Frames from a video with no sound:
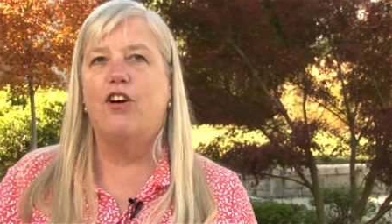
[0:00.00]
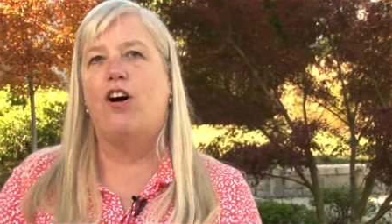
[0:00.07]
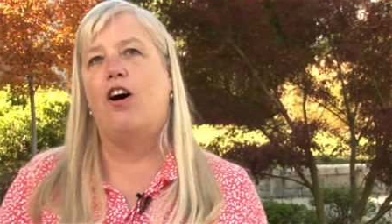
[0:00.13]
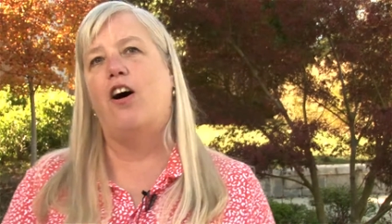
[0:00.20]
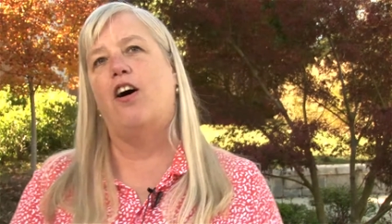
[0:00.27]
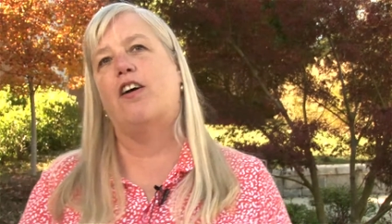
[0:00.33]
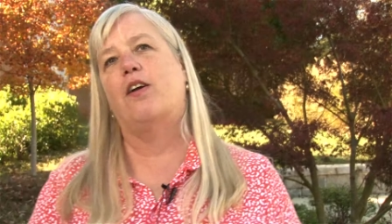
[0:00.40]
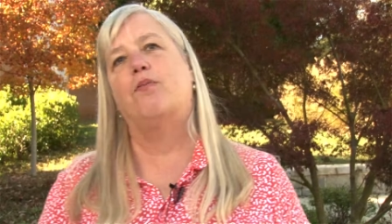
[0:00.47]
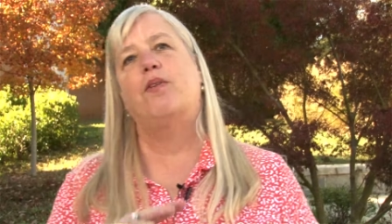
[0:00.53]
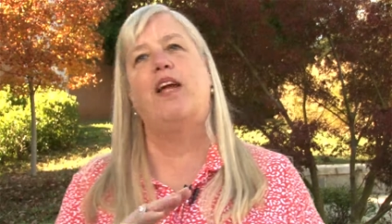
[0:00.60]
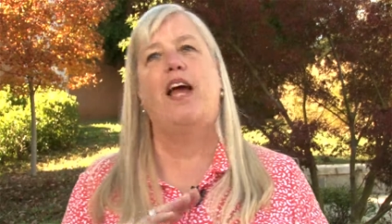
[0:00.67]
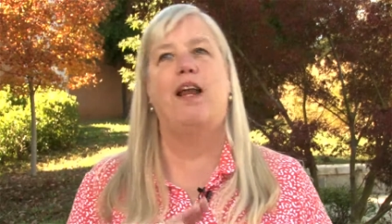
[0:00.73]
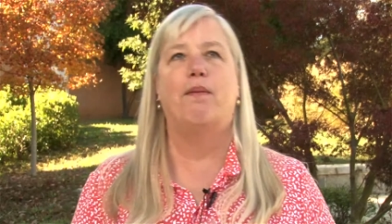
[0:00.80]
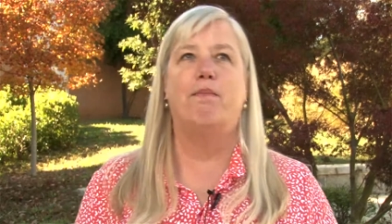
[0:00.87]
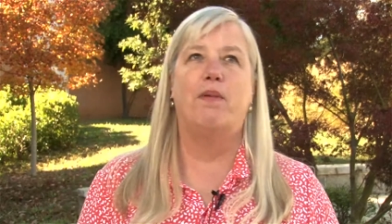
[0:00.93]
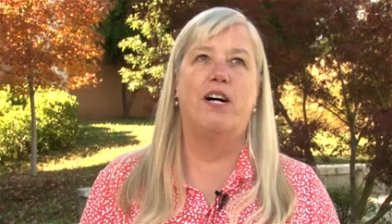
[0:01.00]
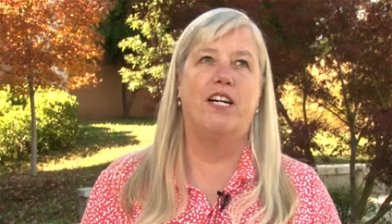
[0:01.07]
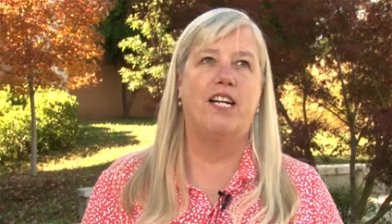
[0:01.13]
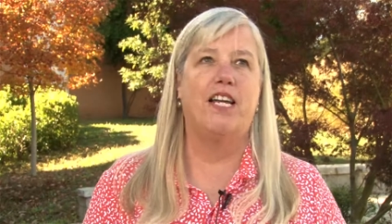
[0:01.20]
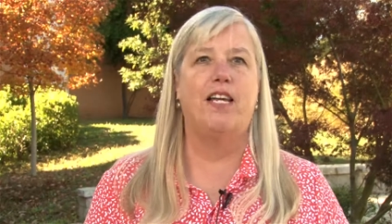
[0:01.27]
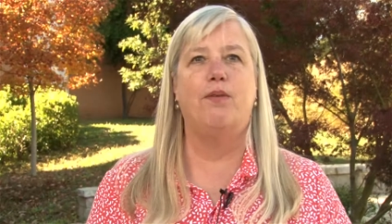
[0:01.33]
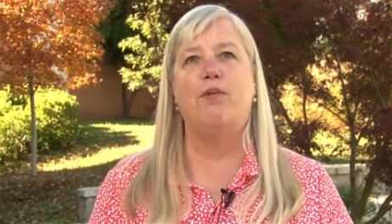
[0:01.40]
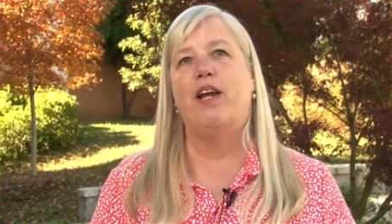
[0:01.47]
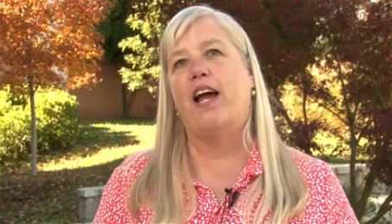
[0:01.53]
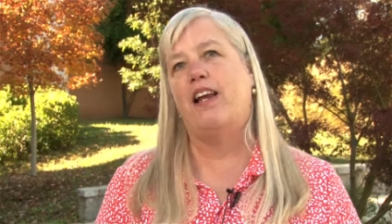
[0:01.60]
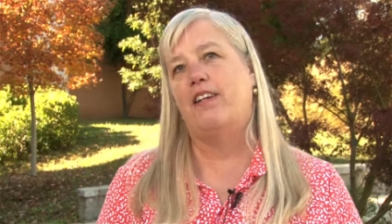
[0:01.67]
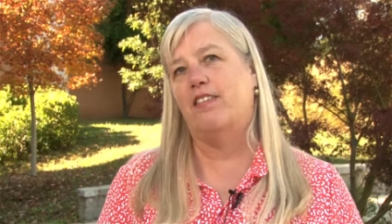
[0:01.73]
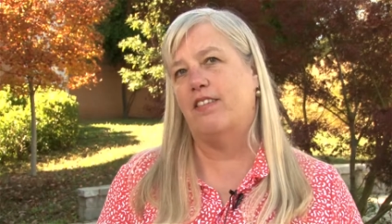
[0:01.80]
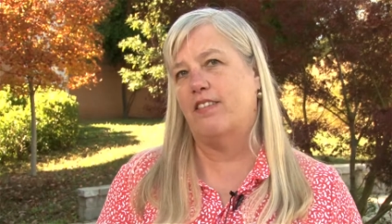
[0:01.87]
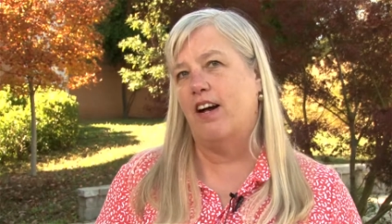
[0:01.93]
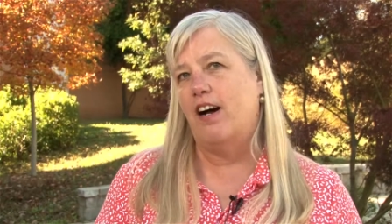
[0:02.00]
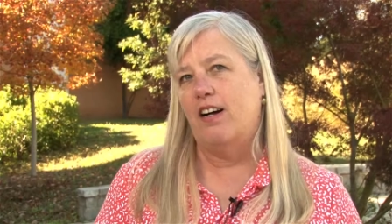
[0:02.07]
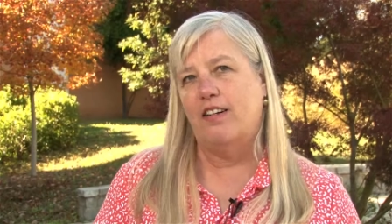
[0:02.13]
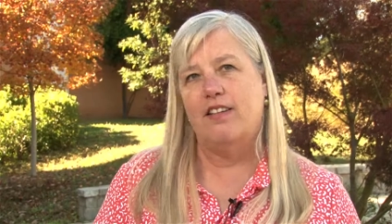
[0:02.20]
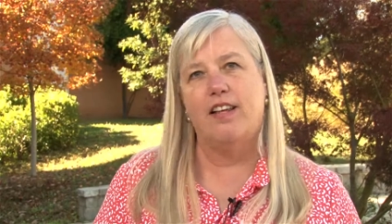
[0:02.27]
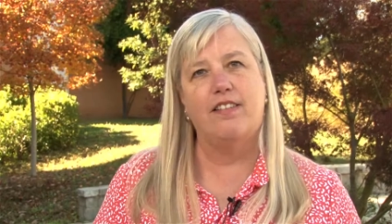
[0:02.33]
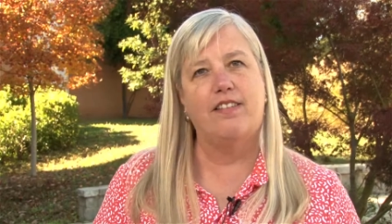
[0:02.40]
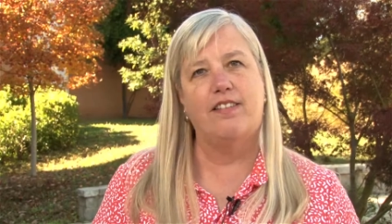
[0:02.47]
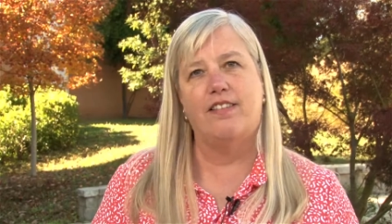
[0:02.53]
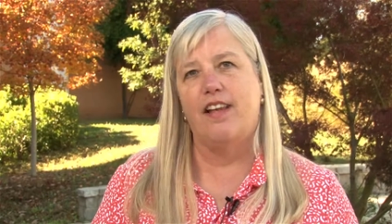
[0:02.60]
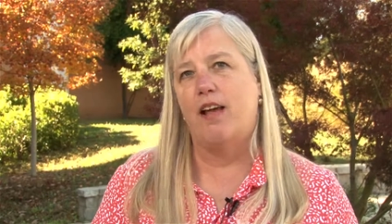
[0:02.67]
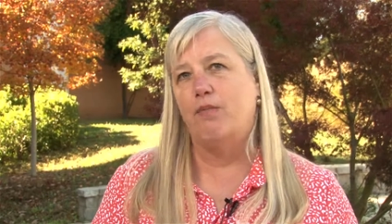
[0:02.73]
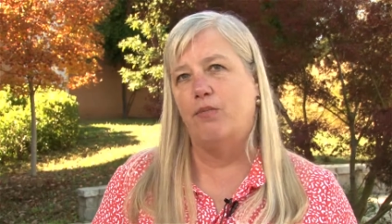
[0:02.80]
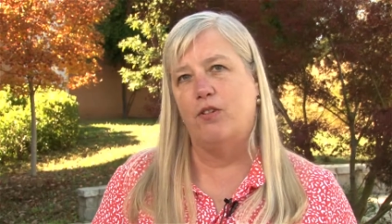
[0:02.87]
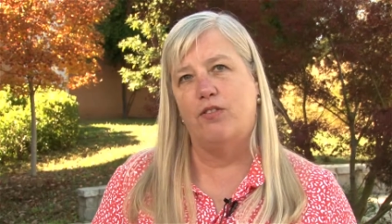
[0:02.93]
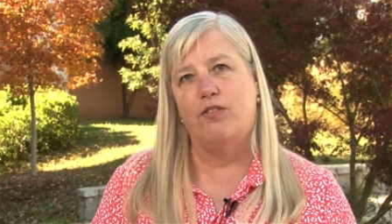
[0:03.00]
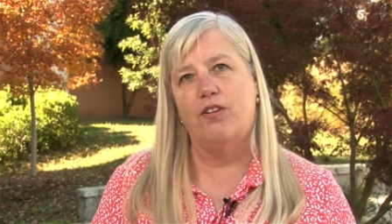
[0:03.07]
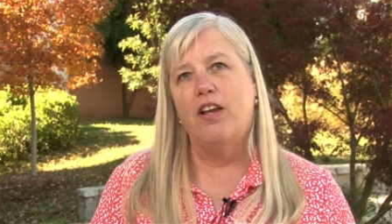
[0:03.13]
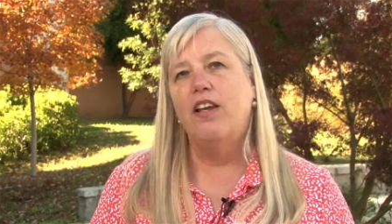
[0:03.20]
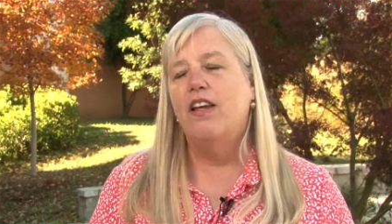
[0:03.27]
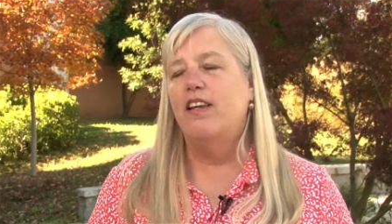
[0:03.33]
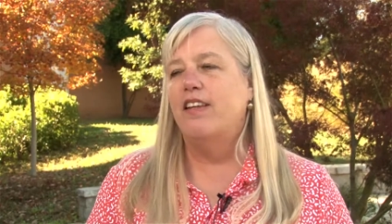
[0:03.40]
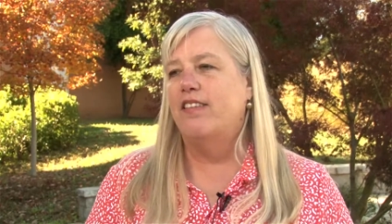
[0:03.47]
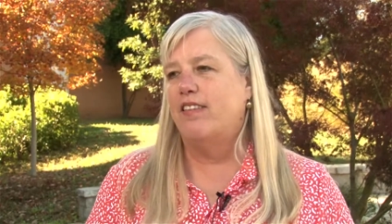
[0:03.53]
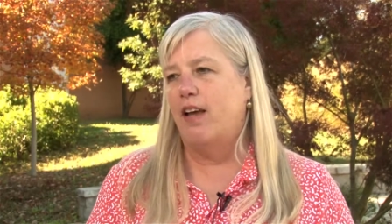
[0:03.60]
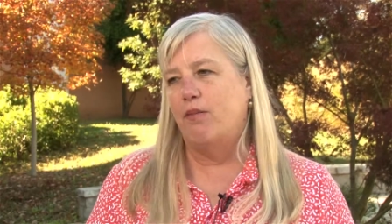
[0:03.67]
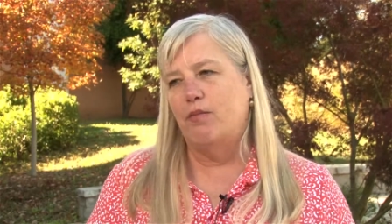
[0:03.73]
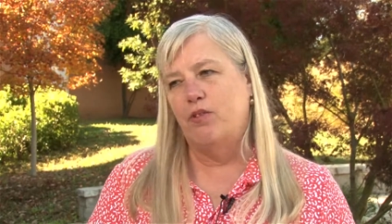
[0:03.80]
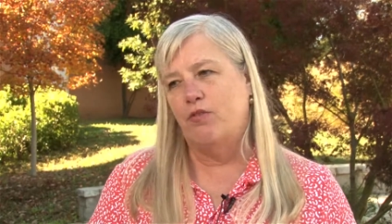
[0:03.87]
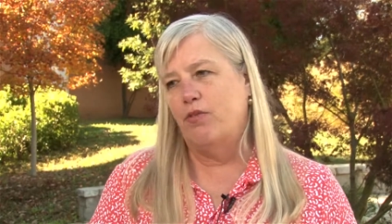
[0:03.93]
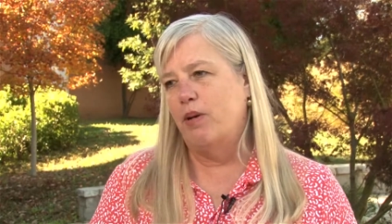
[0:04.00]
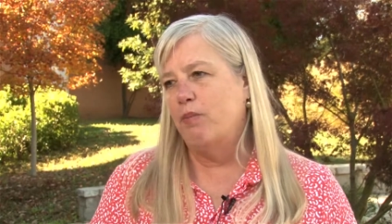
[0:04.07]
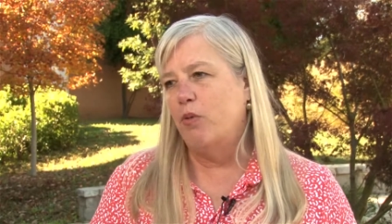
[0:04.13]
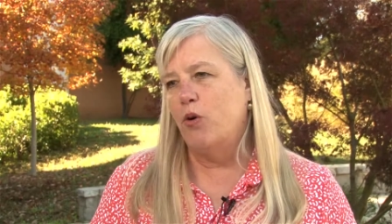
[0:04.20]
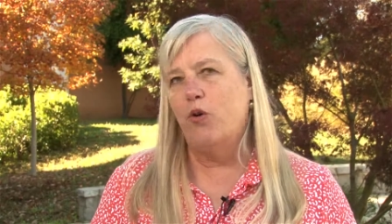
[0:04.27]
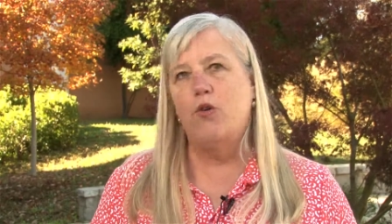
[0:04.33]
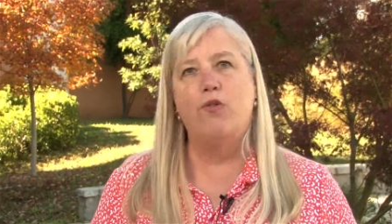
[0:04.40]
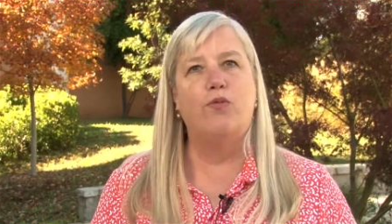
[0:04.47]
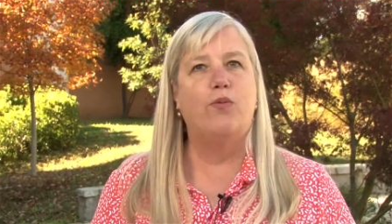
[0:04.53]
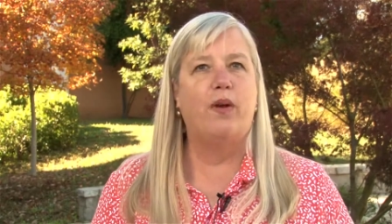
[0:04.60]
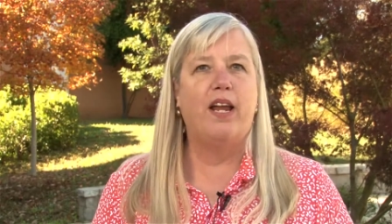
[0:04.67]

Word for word: dog, and we had a monkey, we had a skunk that scent was scent was removed.